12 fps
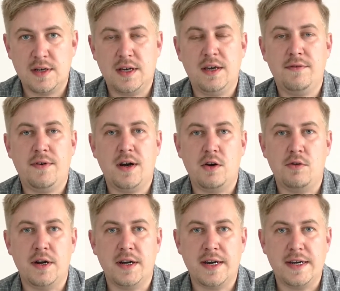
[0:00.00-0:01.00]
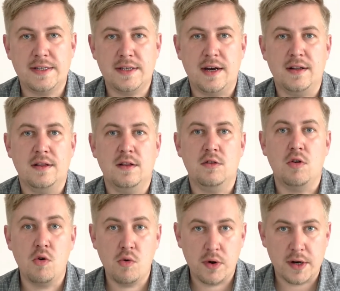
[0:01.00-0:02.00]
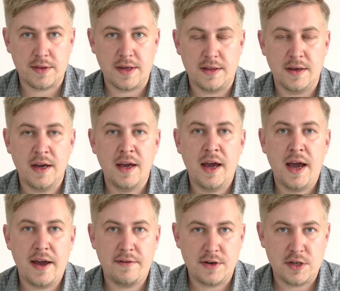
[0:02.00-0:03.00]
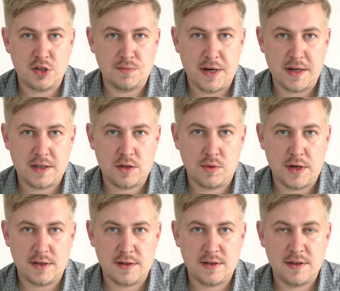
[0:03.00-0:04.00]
if our rates are lower than average market ones,